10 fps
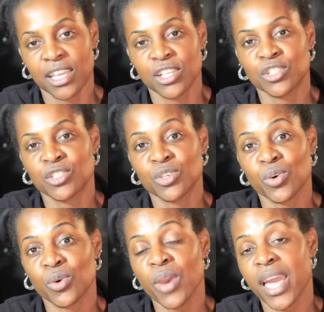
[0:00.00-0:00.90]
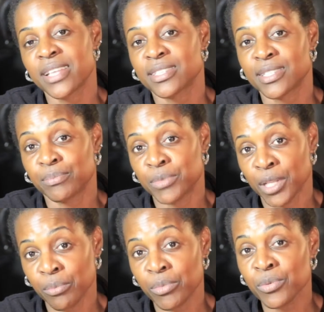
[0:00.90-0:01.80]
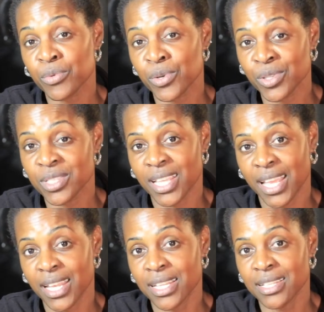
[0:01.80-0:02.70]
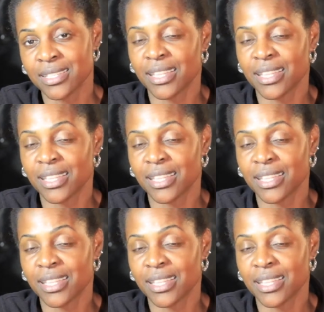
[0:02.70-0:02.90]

So as September rolls in,